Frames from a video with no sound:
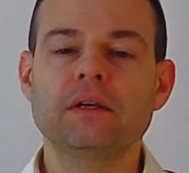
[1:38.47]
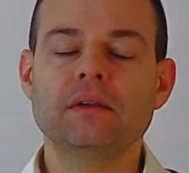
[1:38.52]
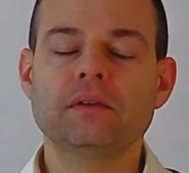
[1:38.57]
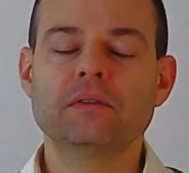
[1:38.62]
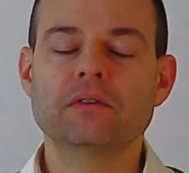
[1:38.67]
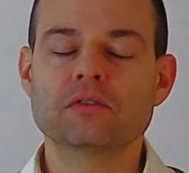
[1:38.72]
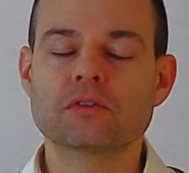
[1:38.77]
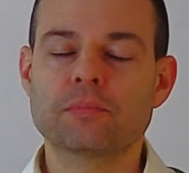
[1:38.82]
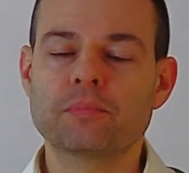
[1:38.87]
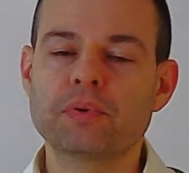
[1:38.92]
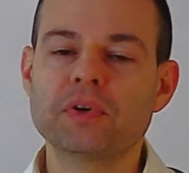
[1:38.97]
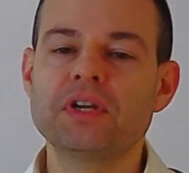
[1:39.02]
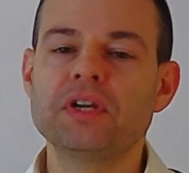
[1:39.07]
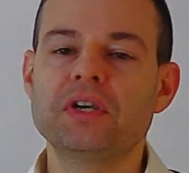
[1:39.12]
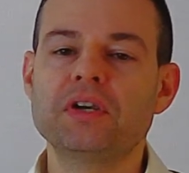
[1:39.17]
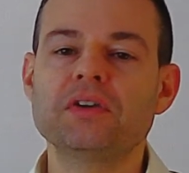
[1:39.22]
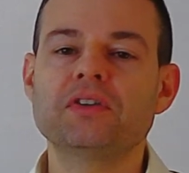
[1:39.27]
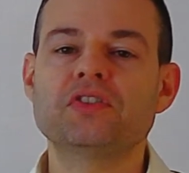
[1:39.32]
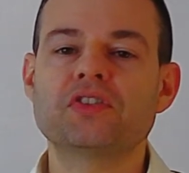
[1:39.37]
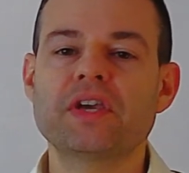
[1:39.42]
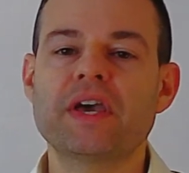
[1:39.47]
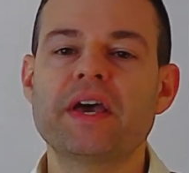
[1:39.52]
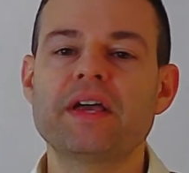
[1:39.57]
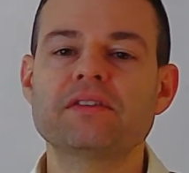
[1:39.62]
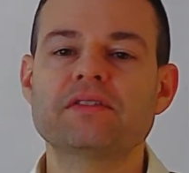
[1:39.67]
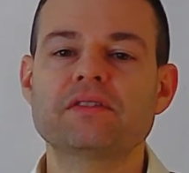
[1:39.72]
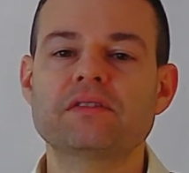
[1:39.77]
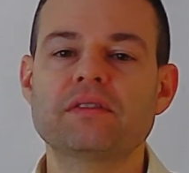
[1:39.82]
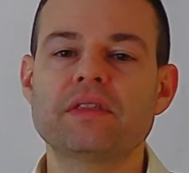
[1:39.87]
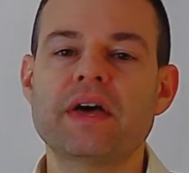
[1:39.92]
there's a pretty good
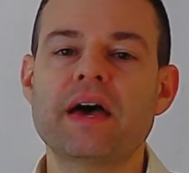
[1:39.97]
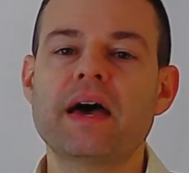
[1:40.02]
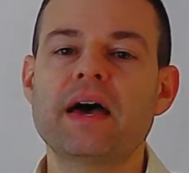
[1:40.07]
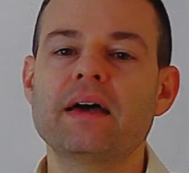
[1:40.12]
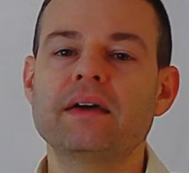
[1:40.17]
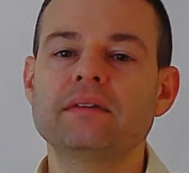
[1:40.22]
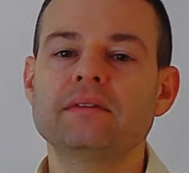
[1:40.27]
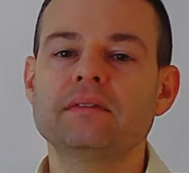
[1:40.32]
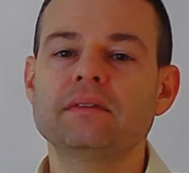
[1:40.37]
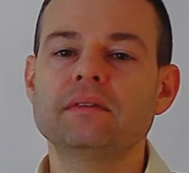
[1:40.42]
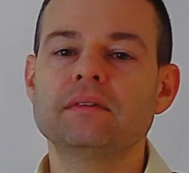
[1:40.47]
chance that